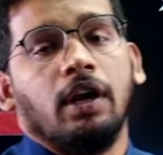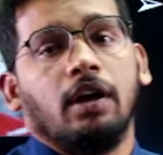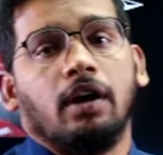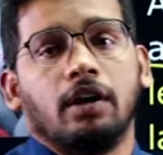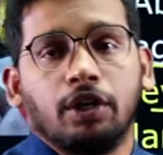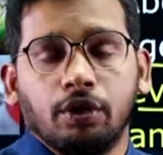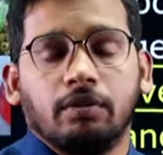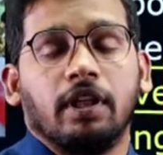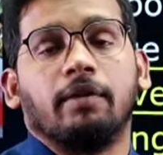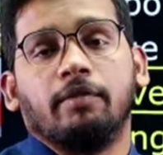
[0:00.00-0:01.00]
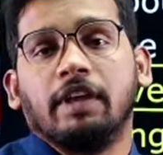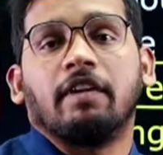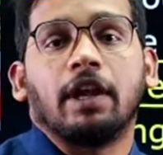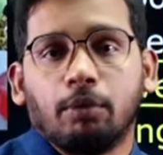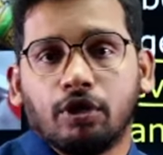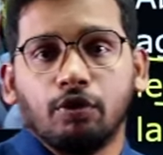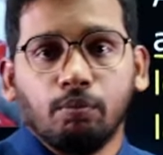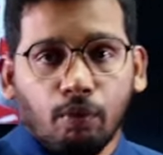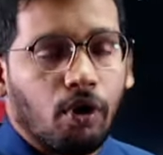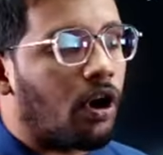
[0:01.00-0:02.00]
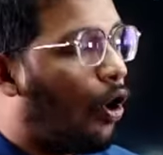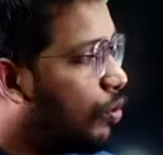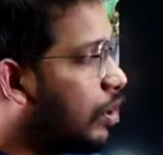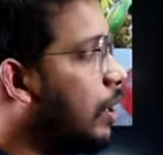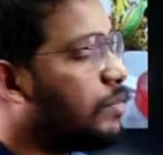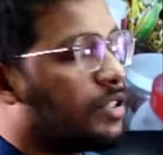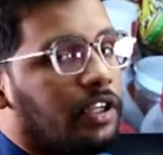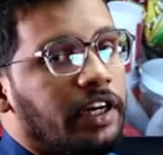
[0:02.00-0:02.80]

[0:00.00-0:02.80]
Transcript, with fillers: they were able to give more outcomes